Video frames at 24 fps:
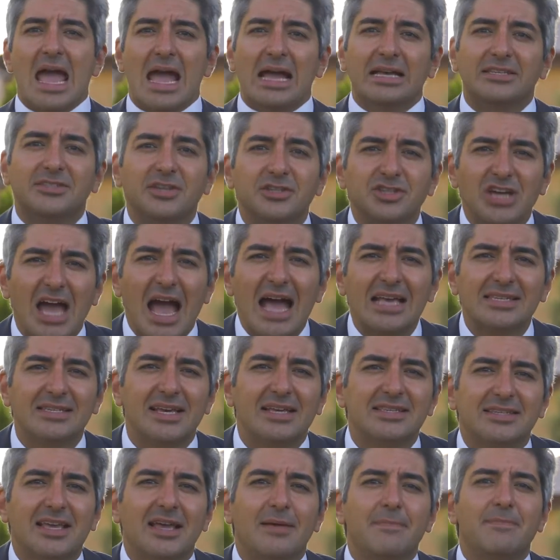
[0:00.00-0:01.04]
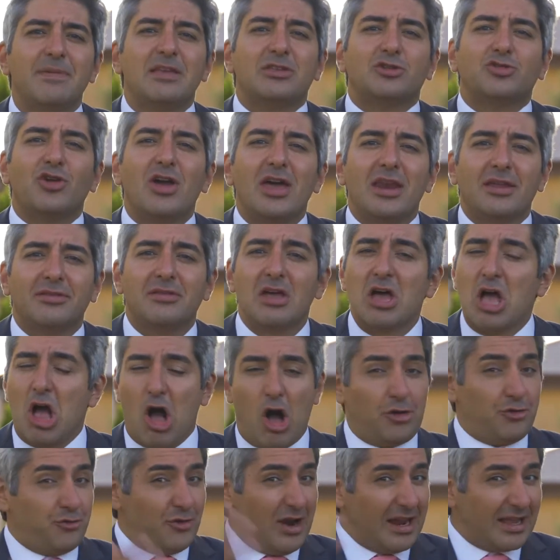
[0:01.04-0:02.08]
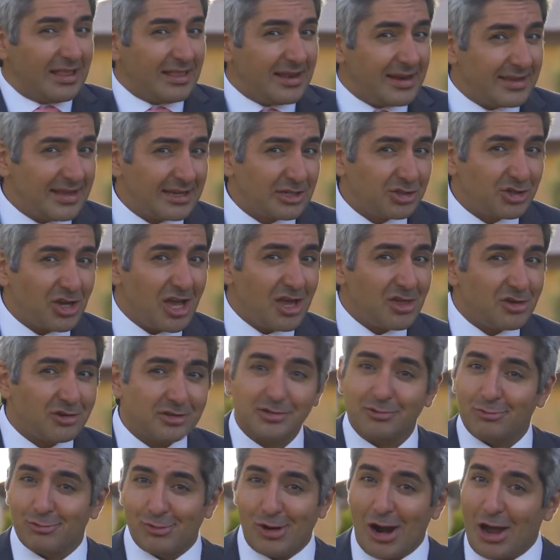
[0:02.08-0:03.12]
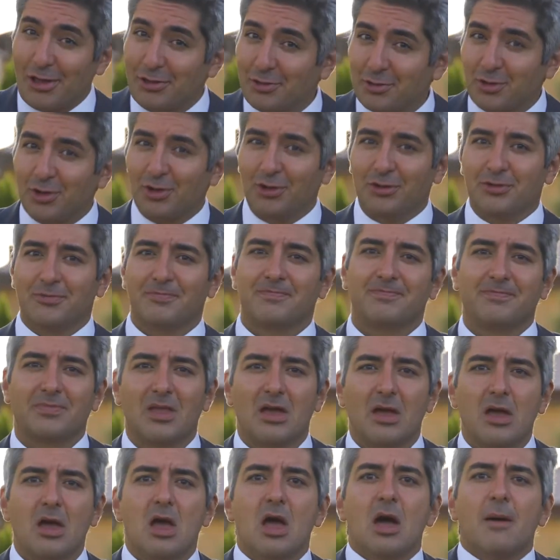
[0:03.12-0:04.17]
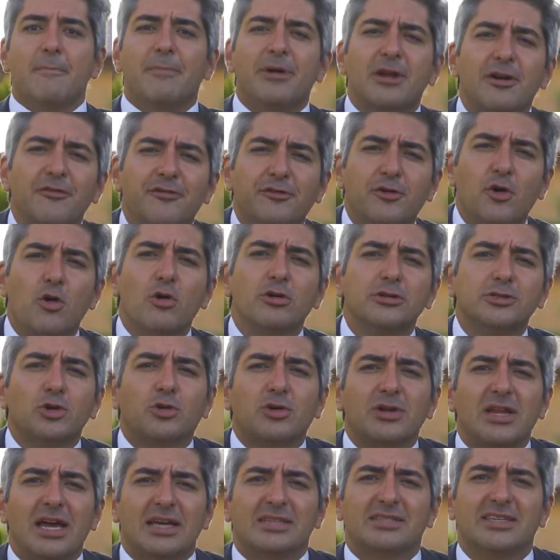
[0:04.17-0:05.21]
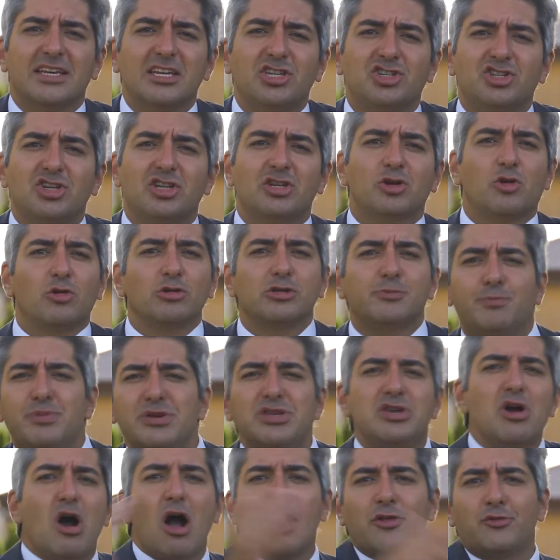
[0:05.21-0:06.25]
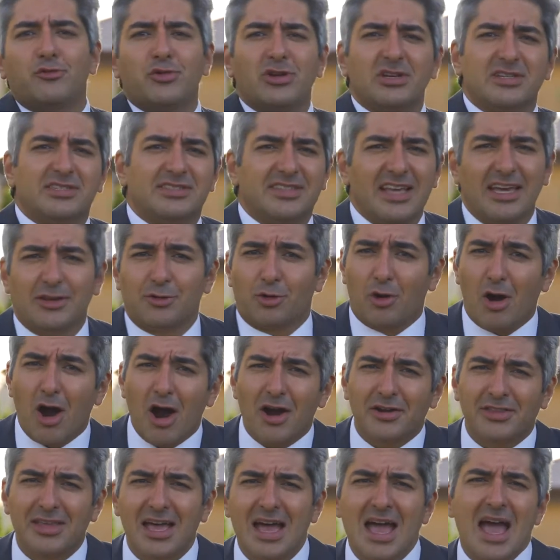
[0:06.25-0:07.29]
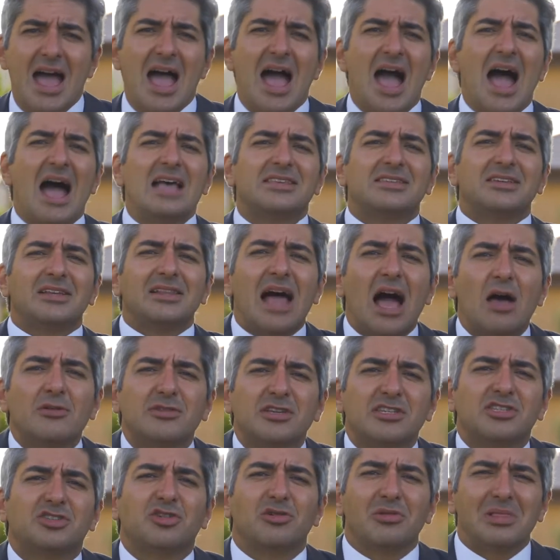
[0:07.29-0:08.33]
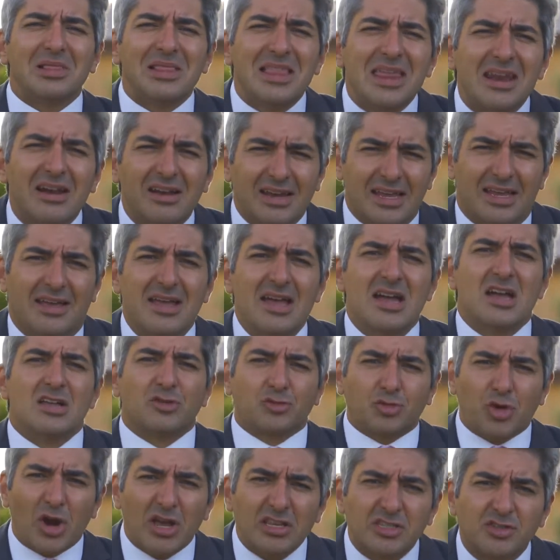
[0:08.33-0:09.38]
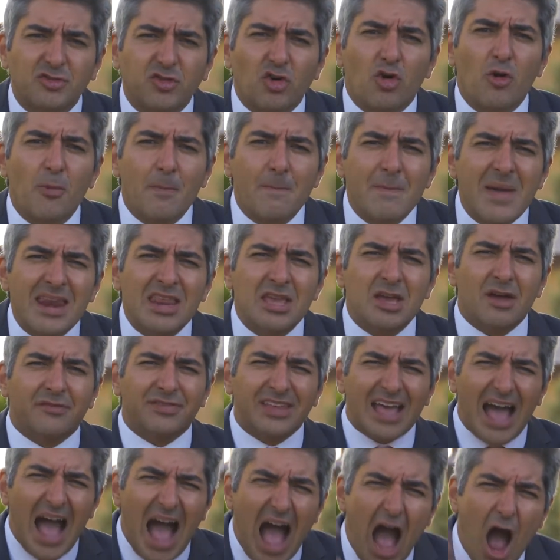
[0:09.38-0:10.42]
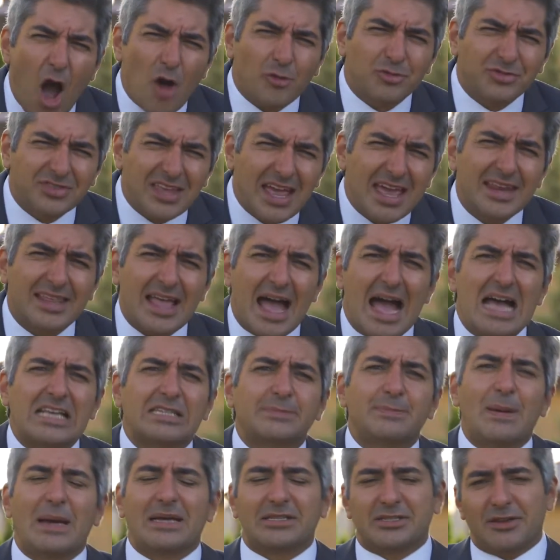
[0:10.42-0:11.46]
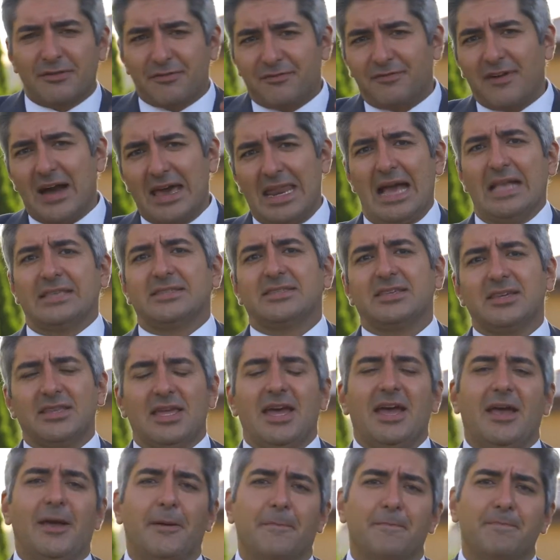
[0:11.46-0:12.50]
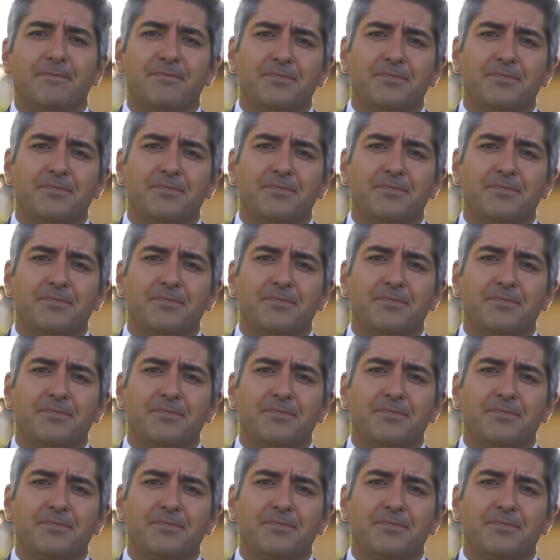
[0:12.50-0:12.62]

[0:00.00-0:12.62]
And such assets can be traded on regulated exchanges around the world. But of course, tokenization goes beyond real estate or art, as it allows us to literally transform many of the outdated aspects of finance today.